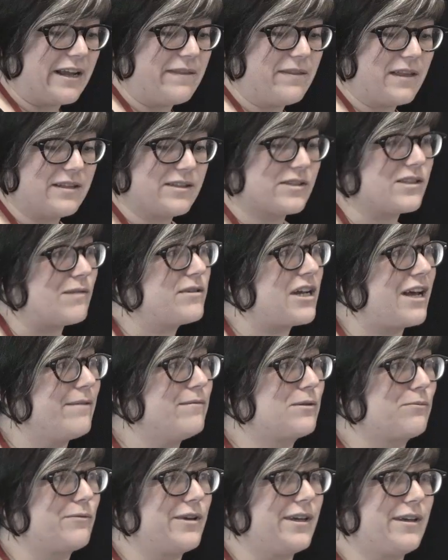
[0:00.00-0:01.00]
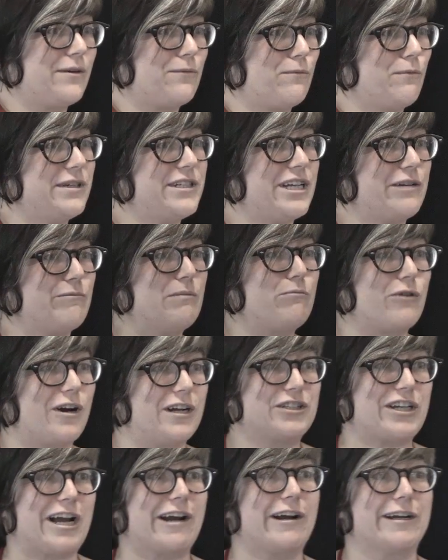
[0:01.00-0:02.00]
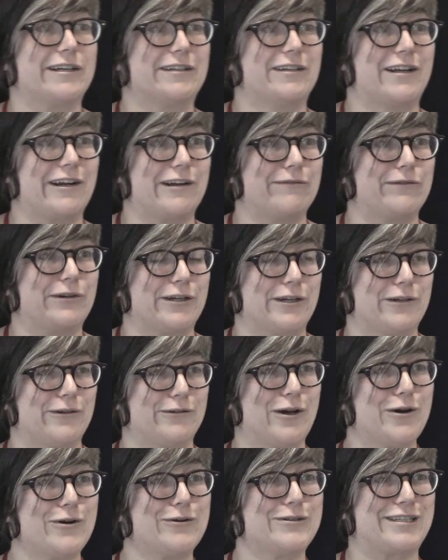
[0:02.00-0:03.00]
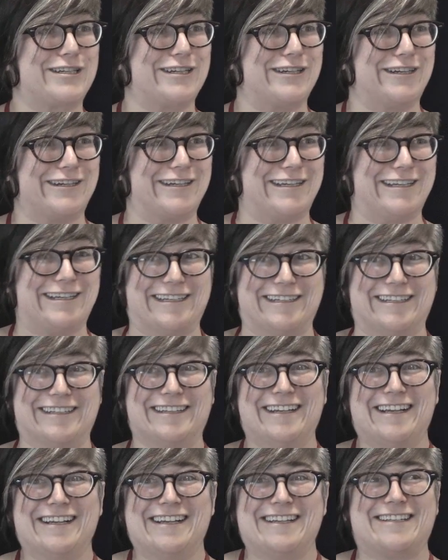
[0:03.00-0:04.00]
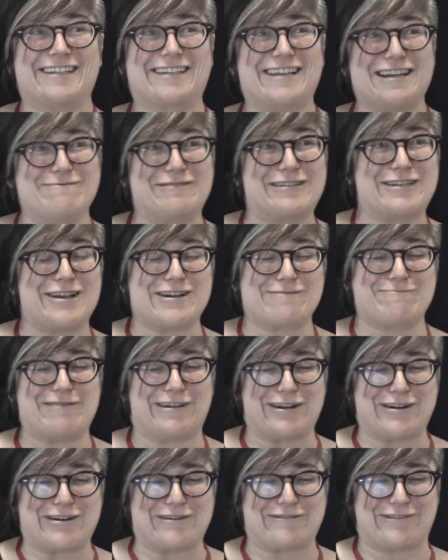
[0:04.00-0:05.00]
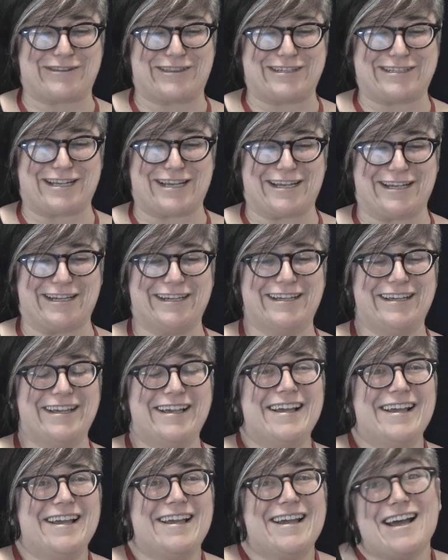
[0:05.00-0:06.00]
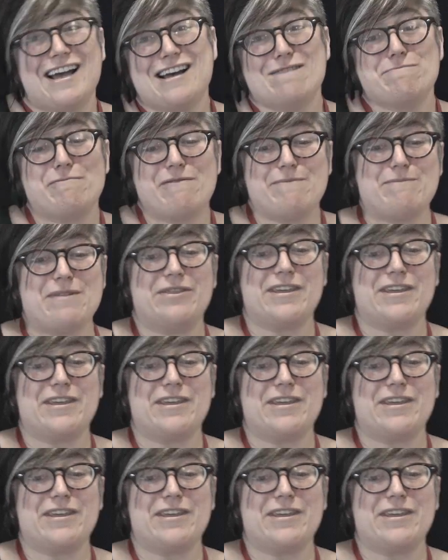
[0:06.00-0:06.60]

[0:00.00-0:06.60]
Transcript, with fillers: and then sometimes we, one day we brought Jared, our very own host here, in to come and talk about R for the day. Um, and we've been